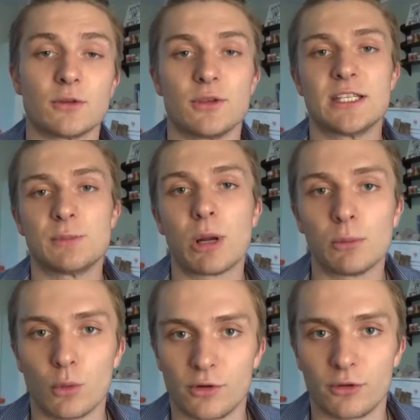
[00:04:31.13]
So this is
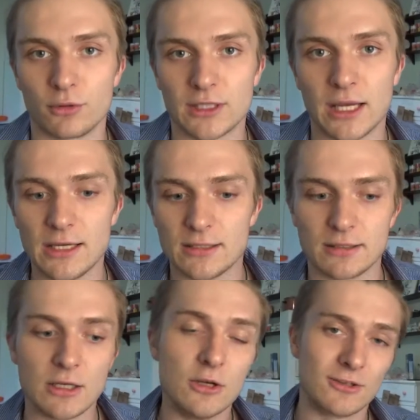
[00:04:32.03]
probably one of those
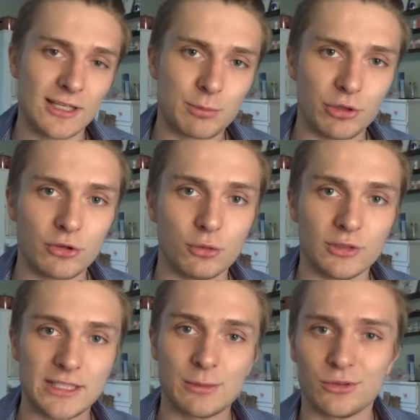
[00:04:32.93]
cases. So that's pretty cool.
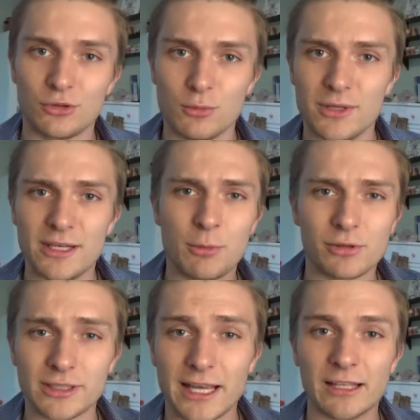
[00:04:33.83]
He's able to
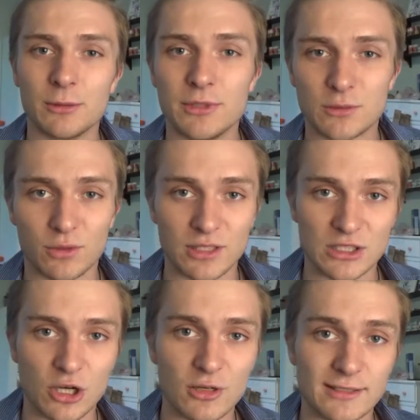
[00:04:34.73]
manipulate elements with his
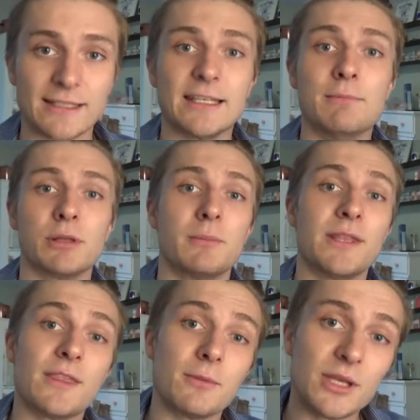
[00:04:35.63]
guns and
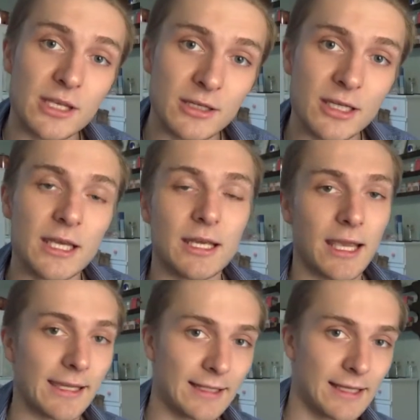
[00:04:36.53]
implement them in.
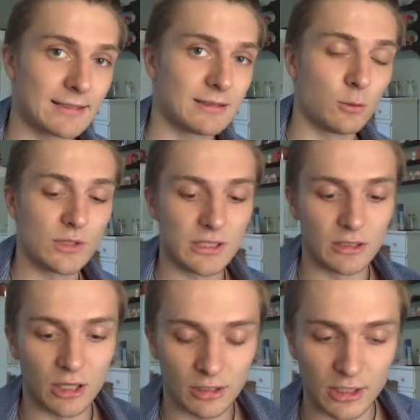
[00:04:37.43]
And lastly, we see
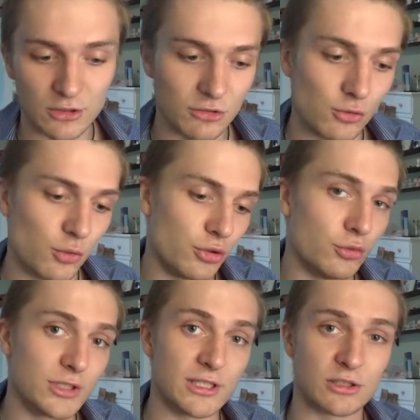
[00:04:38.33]
Karasu
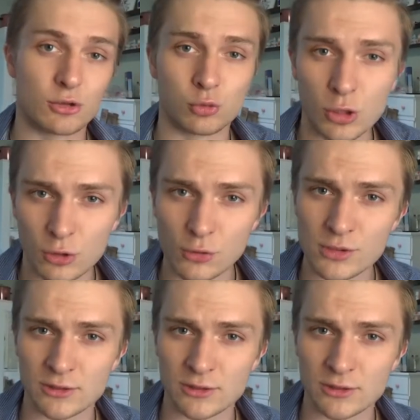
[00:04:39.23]
use his crows.